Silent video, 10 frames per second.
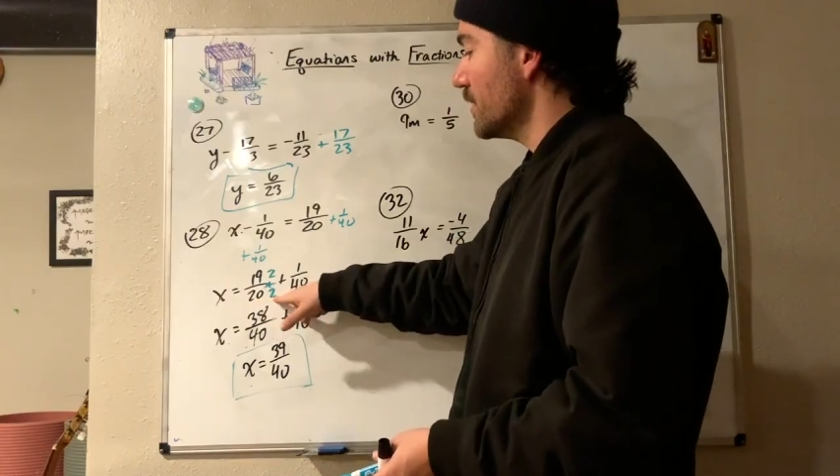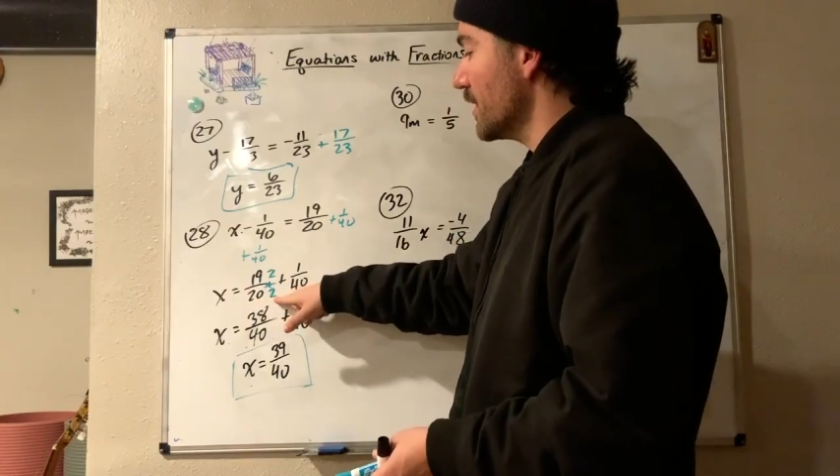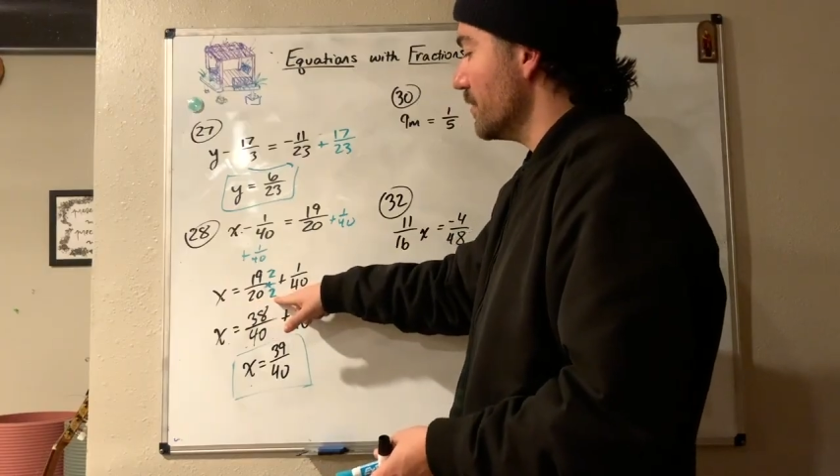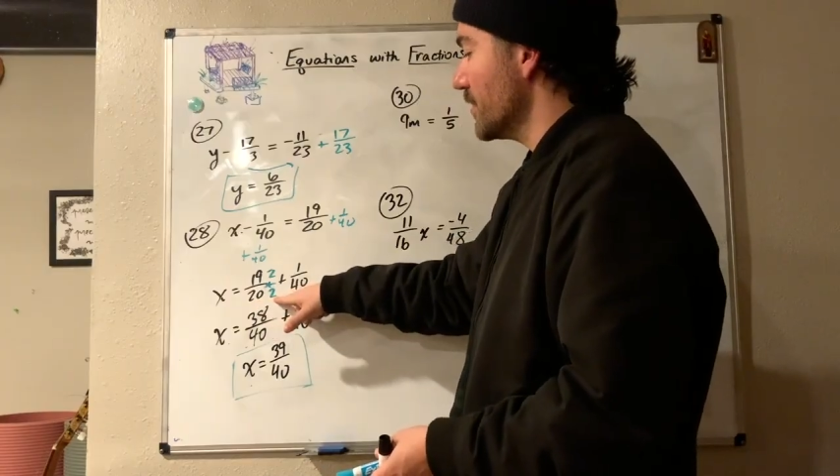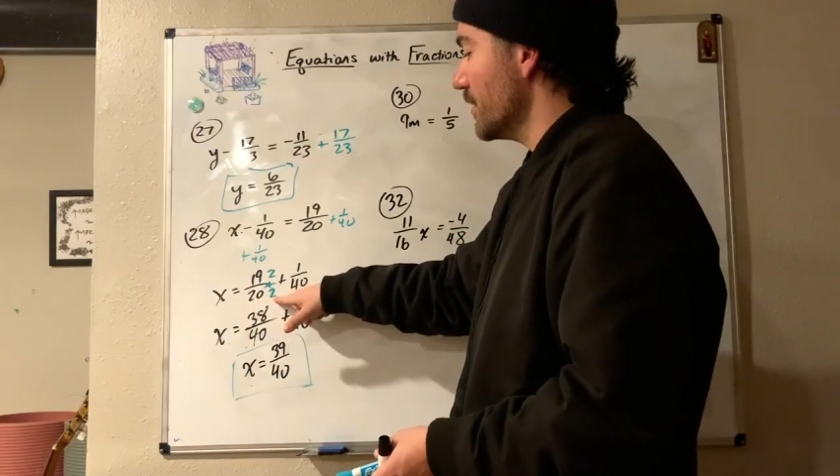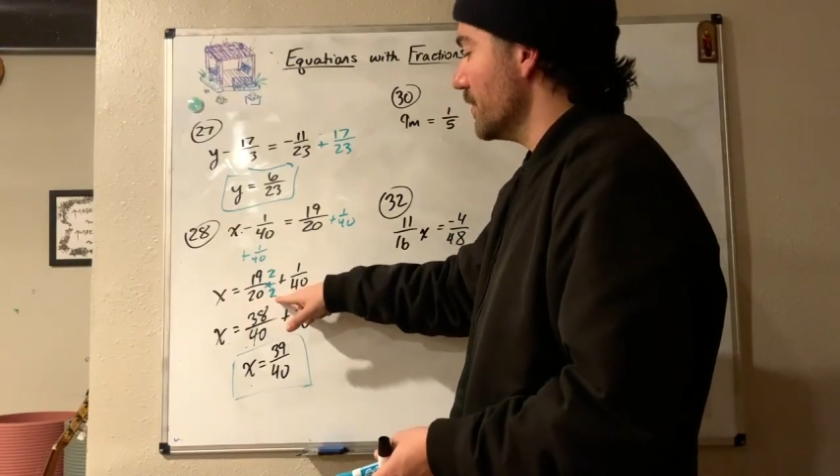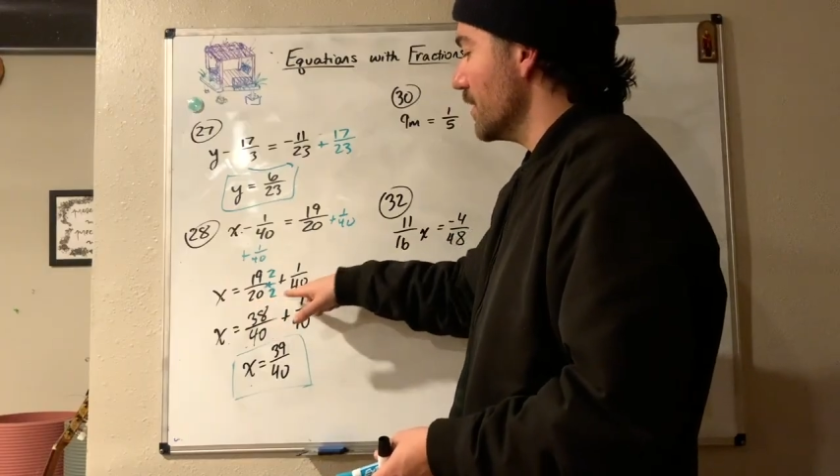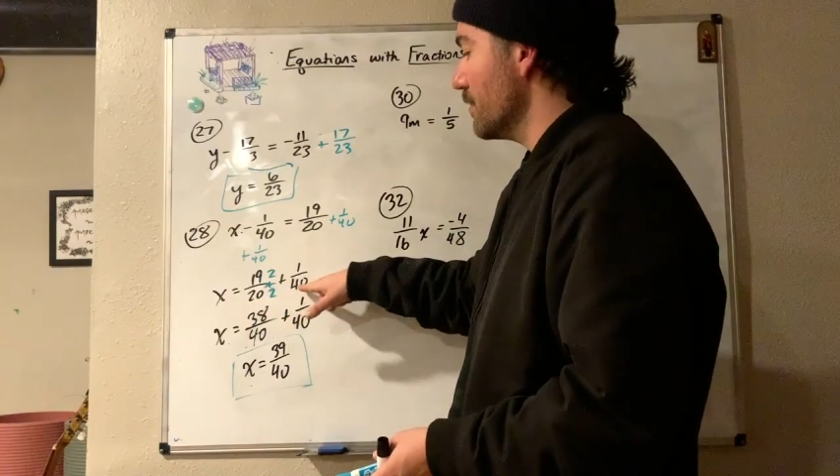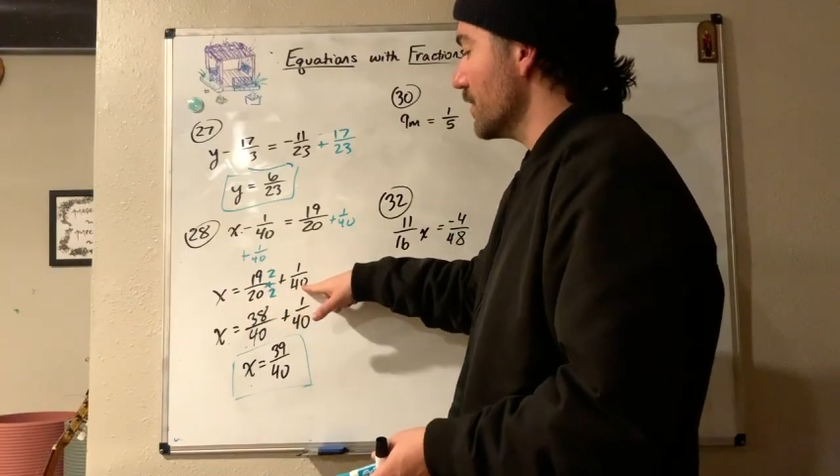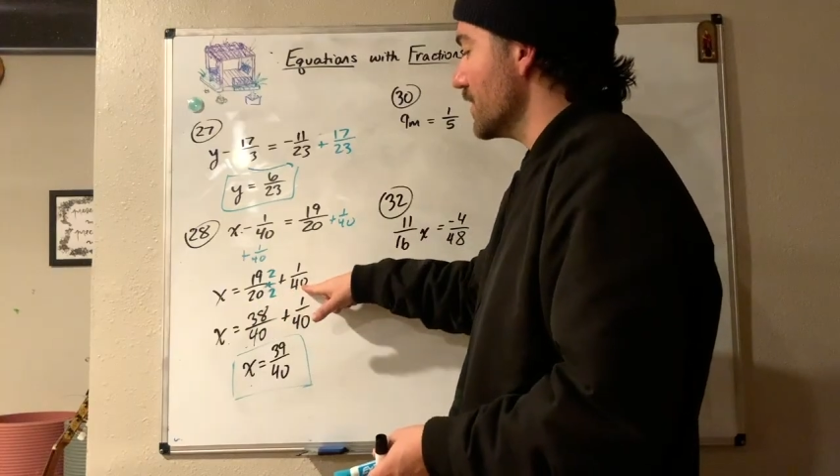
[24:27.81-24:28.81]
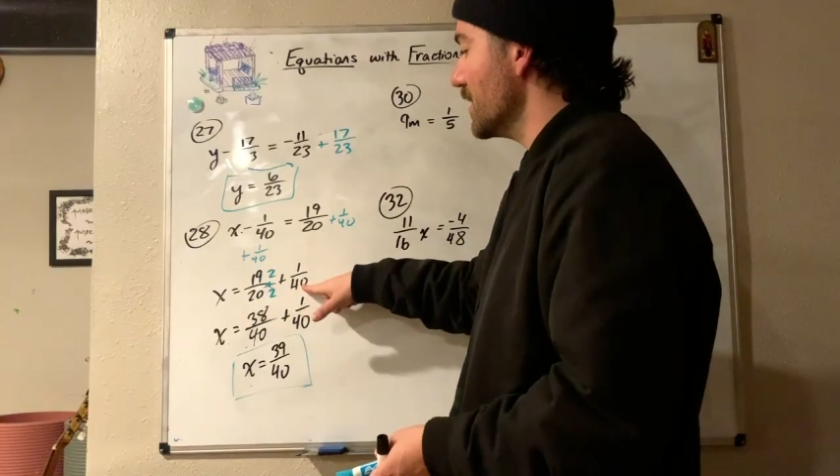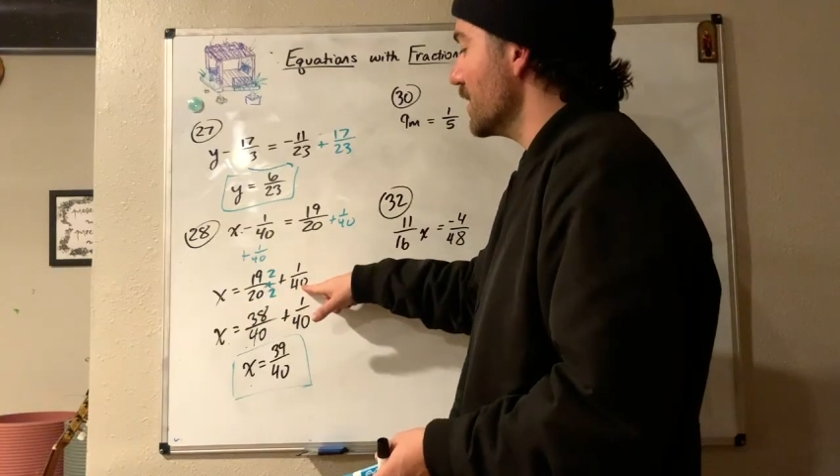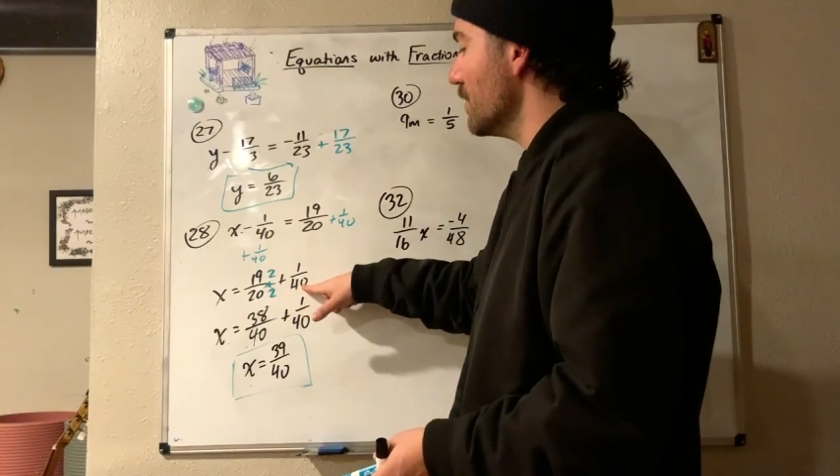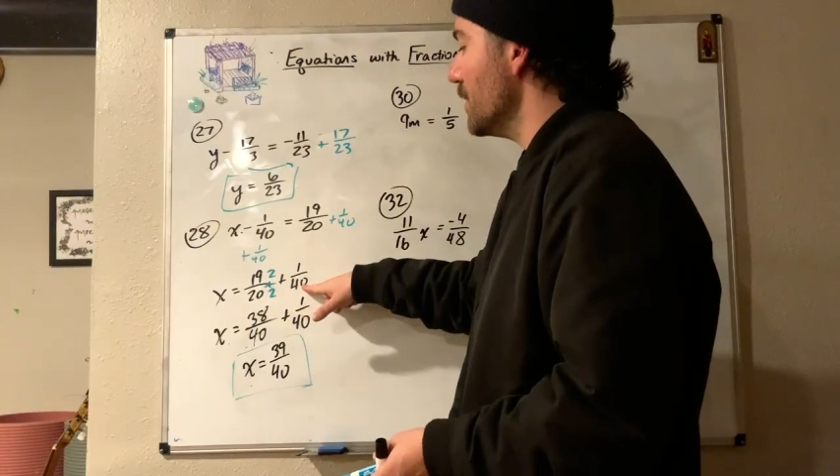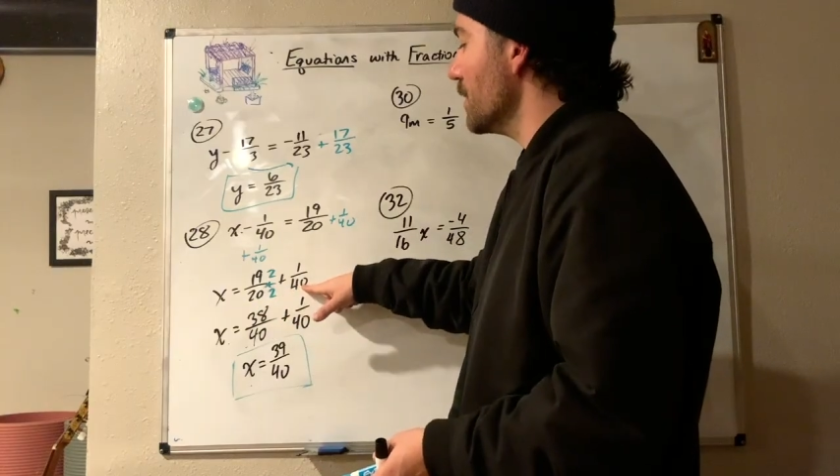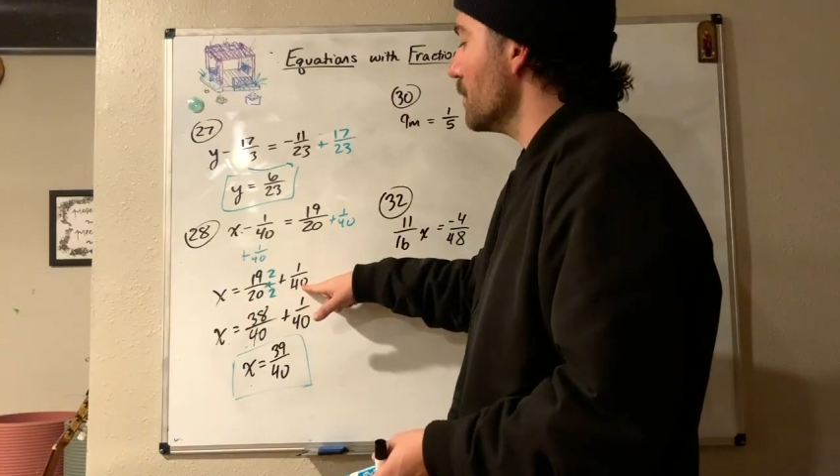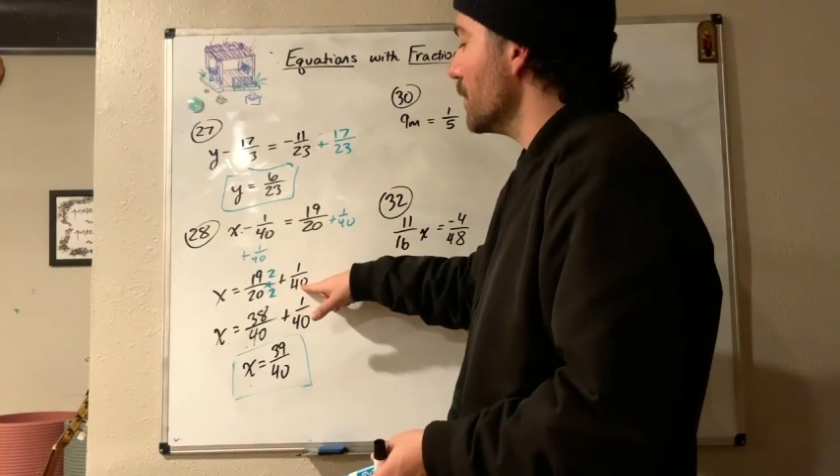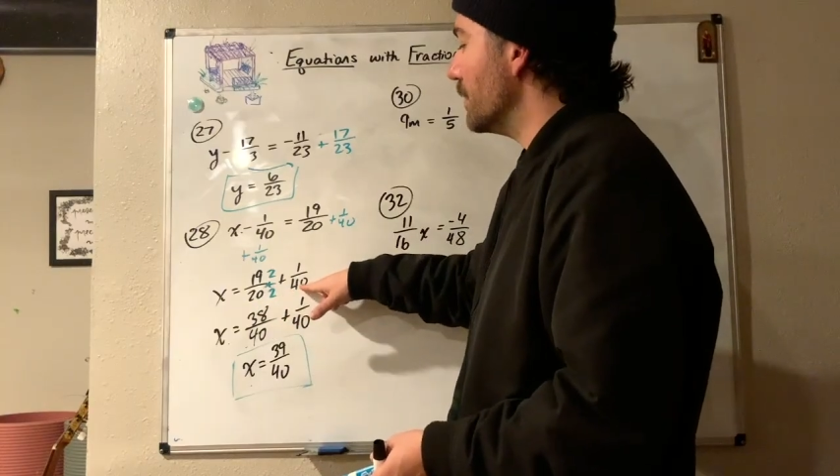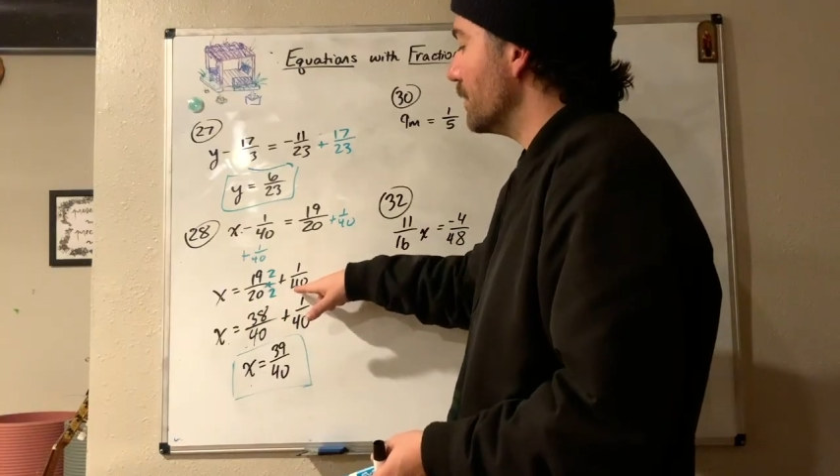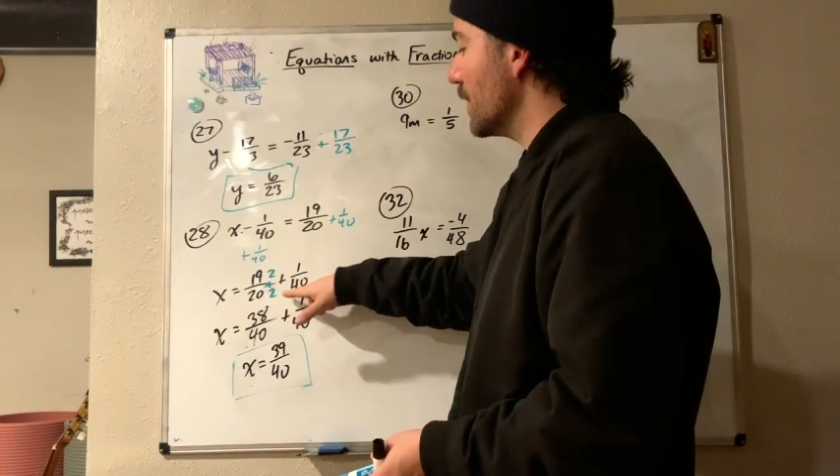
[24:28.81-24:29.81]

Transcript: times some number to get the bigger one?